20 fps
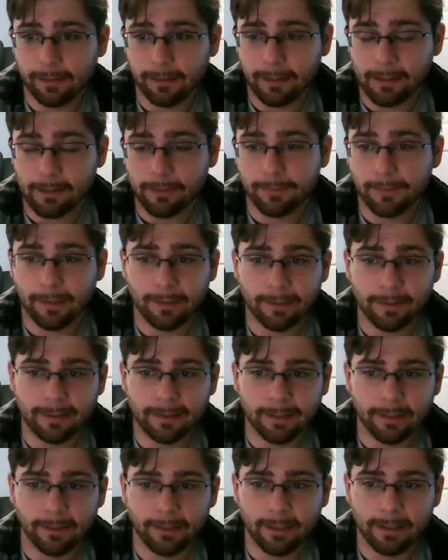these various
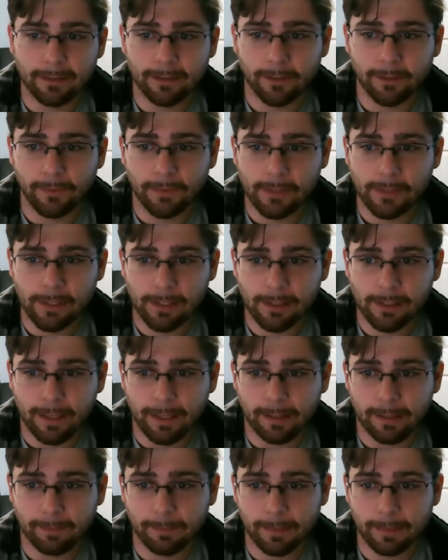internet services
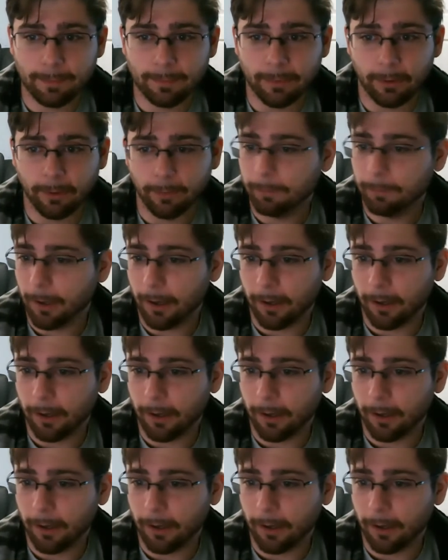that people